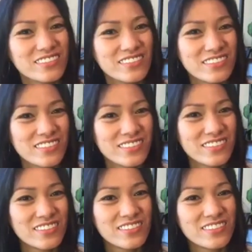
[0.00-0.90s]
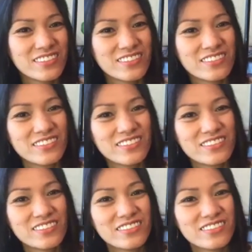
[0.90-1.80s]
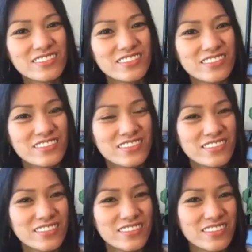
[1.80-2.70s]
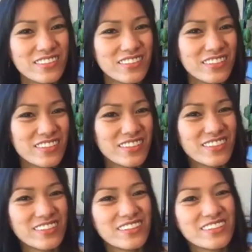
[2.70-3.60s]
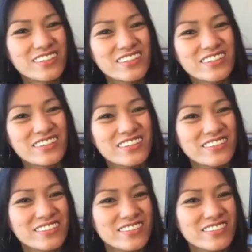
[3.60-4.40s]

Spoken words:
(silent)